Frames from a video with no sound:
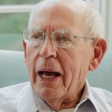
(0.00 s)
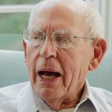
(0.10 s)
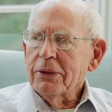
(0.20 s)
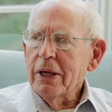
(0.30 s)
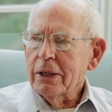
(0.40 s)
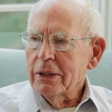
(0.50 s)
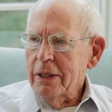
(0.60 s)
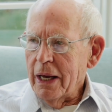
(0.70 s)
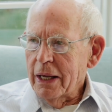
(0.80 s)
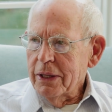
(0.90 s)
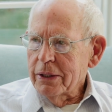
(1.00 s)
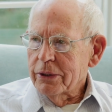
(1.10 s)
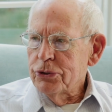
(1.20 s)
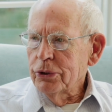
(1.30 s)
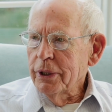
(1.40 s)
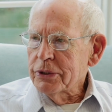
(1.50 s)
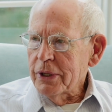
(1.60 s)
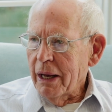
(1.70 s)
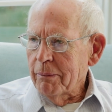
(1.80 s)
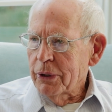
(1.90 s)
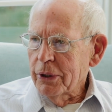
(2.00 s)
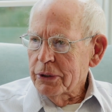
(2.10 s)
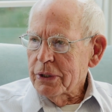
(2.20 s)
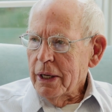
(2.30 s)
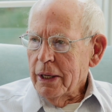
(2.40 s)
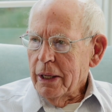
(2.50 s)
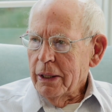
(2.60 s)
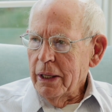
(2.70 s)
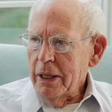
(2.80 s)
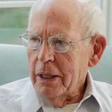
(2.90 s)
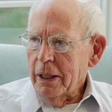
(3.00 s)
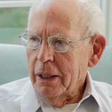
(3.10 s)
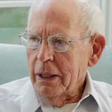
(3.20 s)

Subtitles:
I think the jury is out because the